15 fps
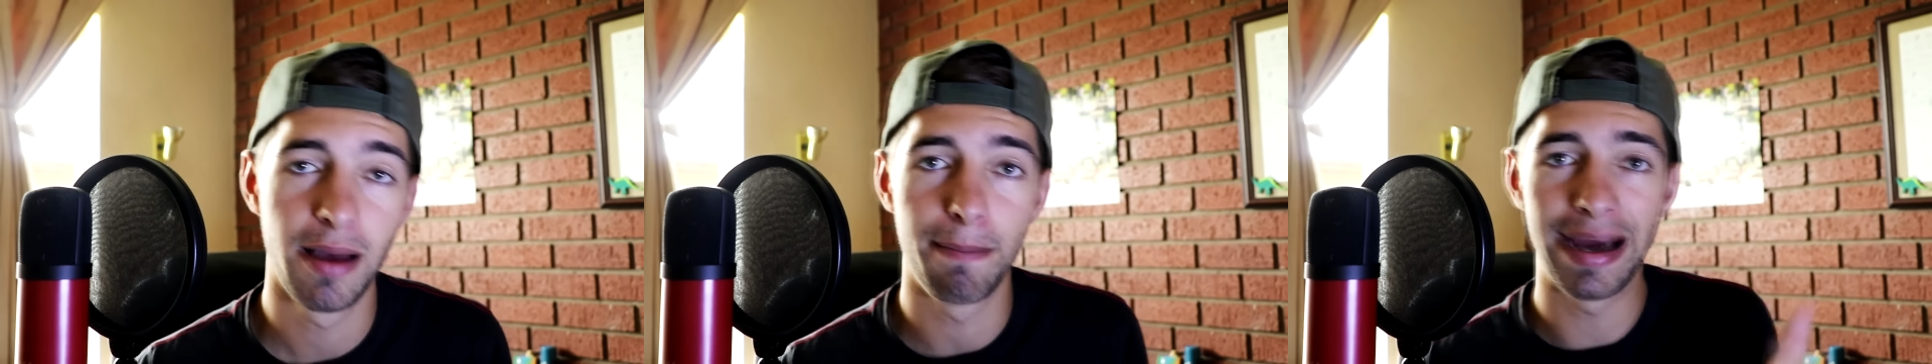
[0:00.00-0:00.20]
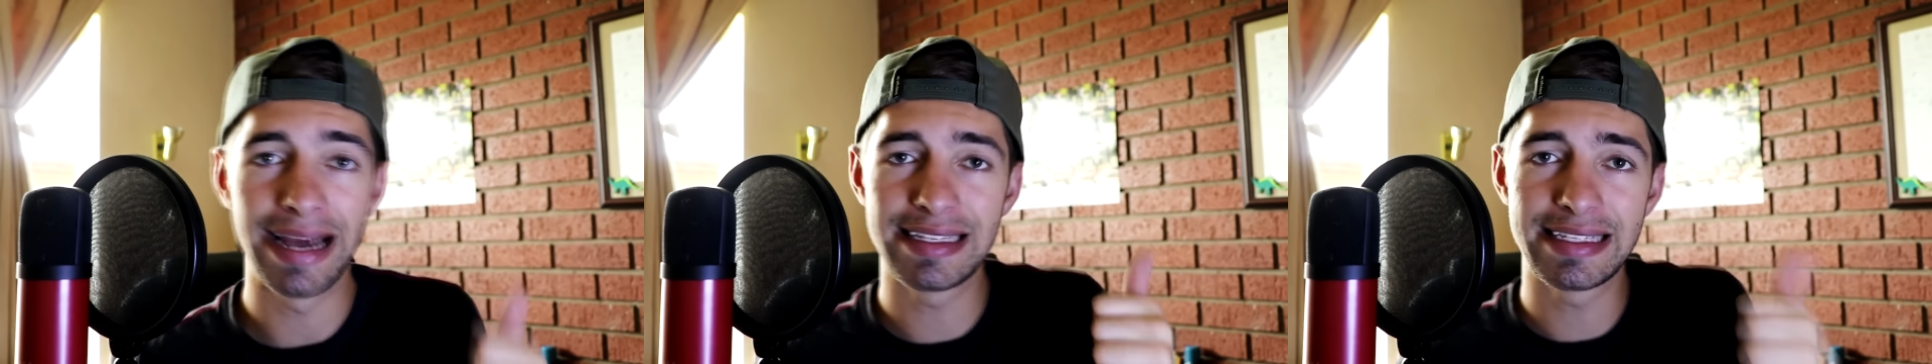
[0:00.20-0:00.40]

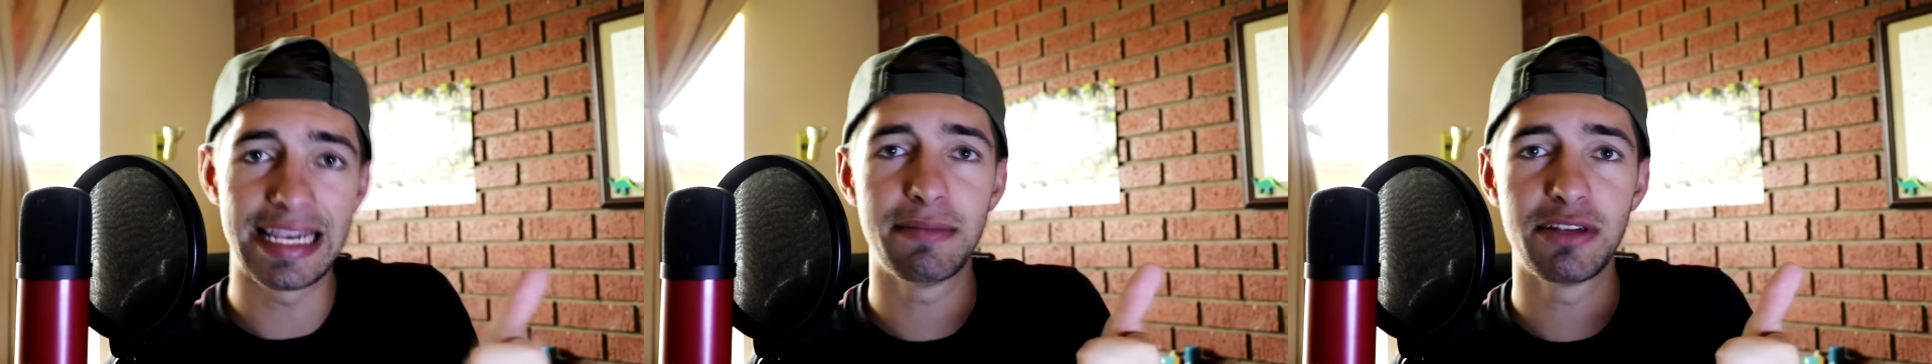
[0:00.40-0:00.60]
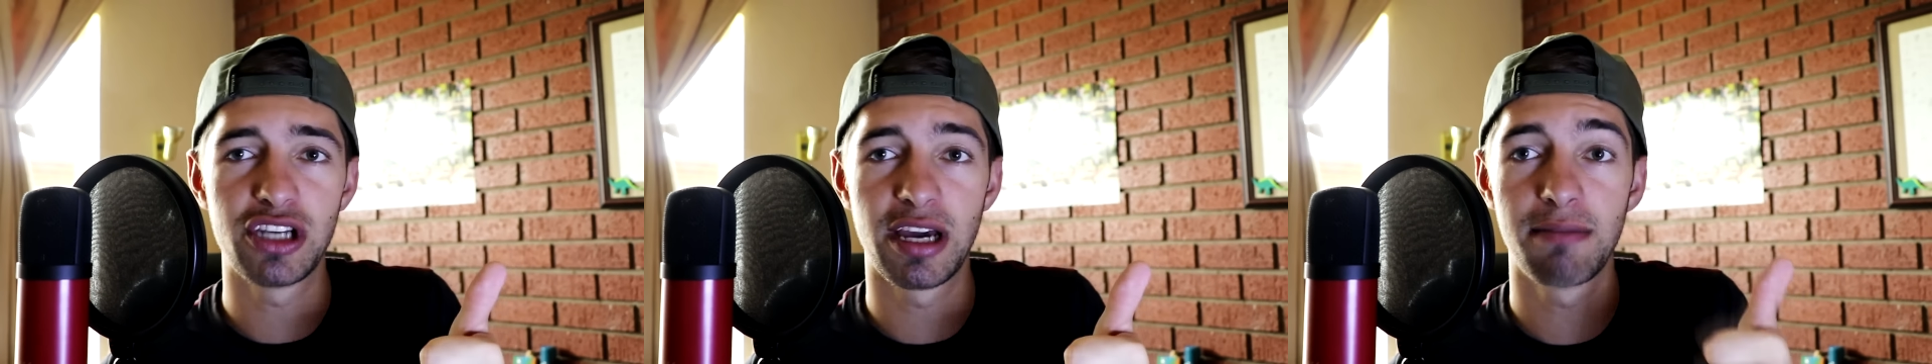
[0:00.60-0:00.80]
my
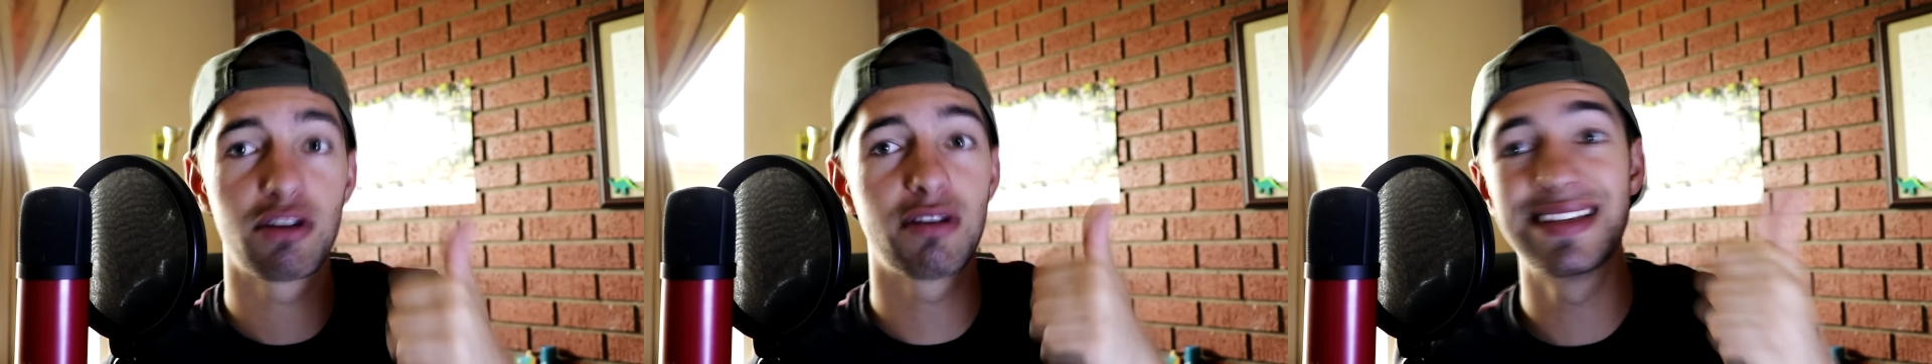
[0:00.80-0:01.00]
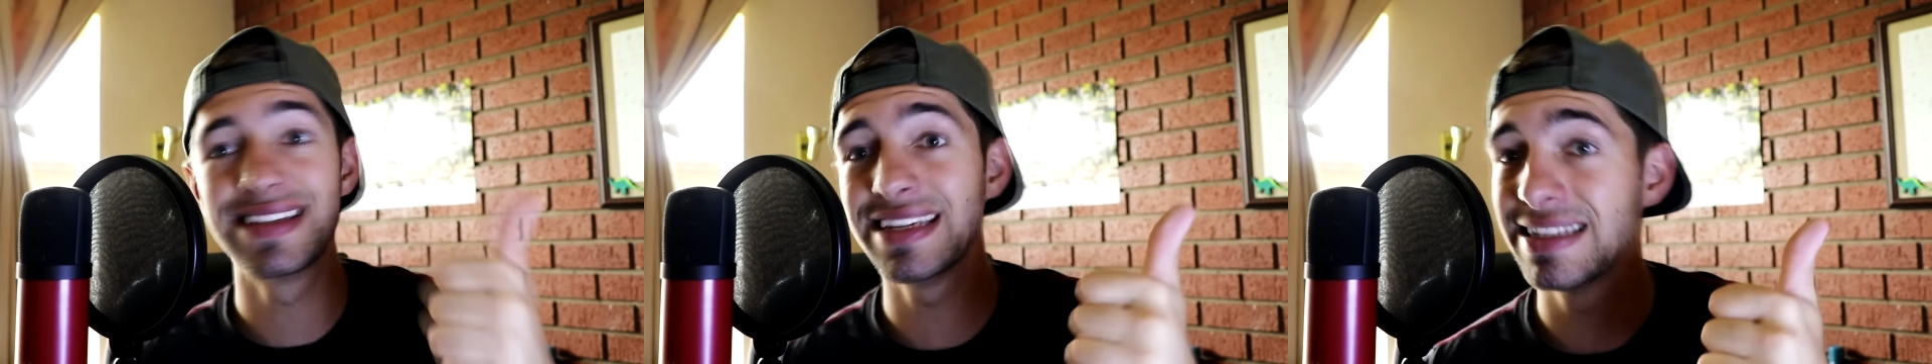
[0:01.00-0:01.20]
entertainment channel
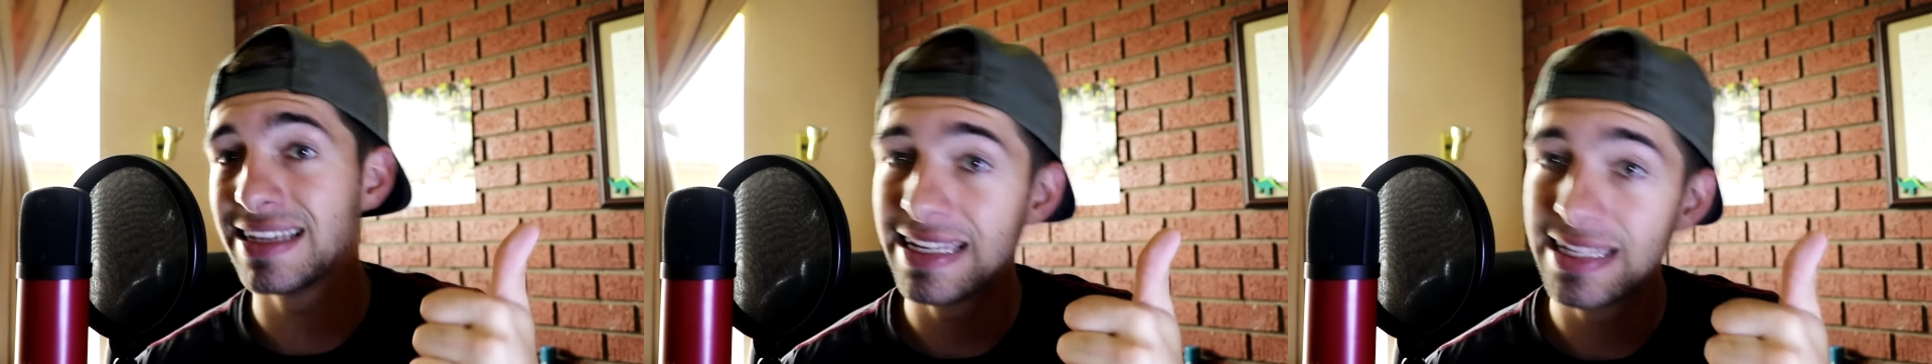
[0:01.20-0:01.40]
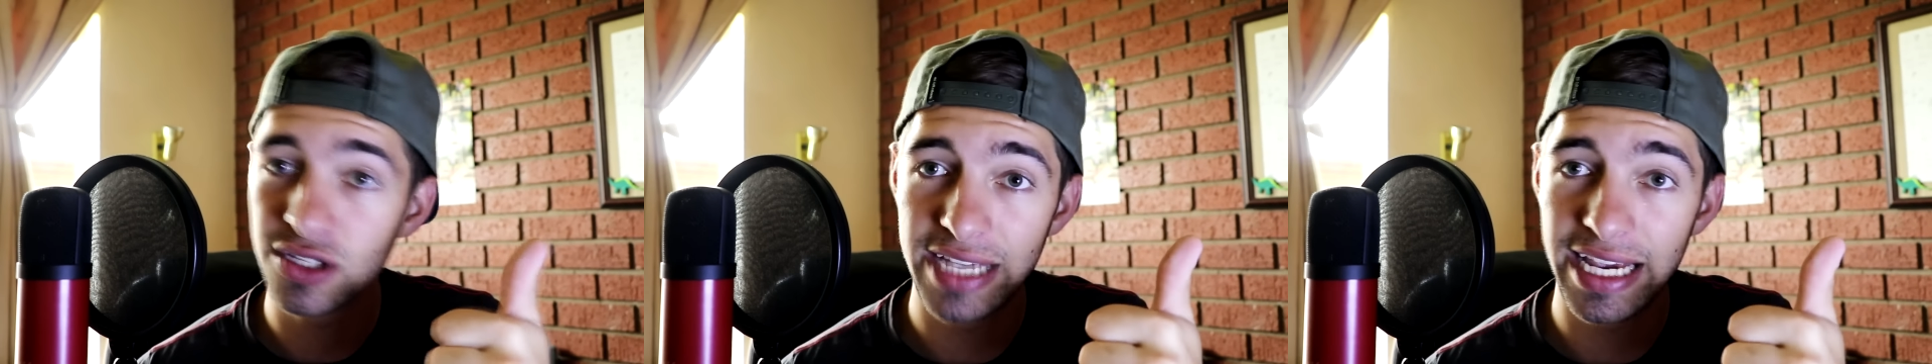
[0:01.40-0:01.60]
because this is
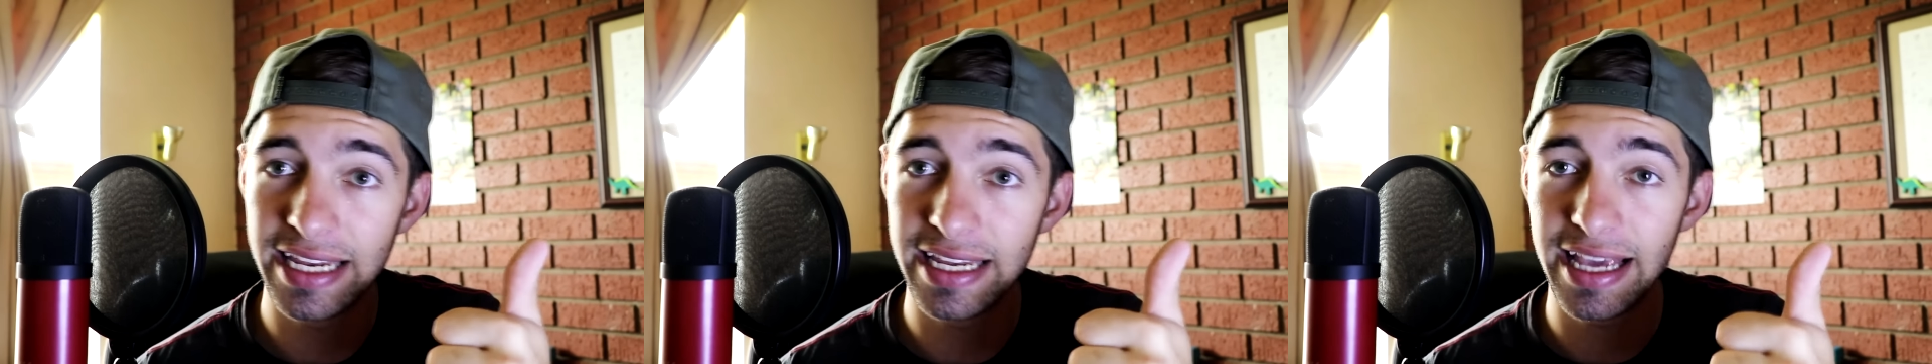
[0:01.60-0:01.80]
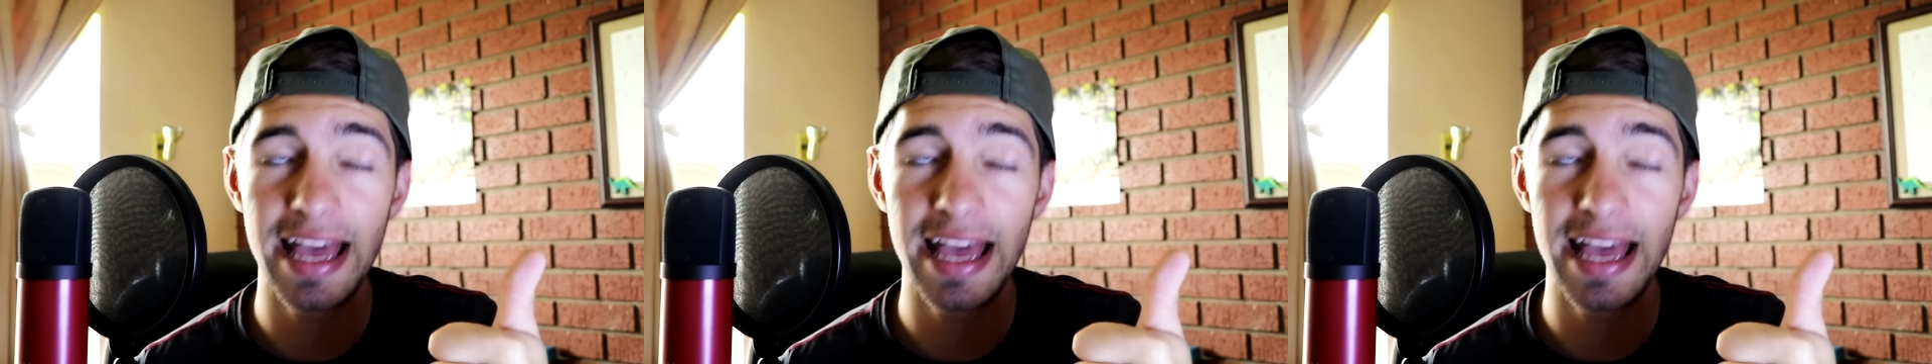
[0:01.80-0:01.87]
entertaining,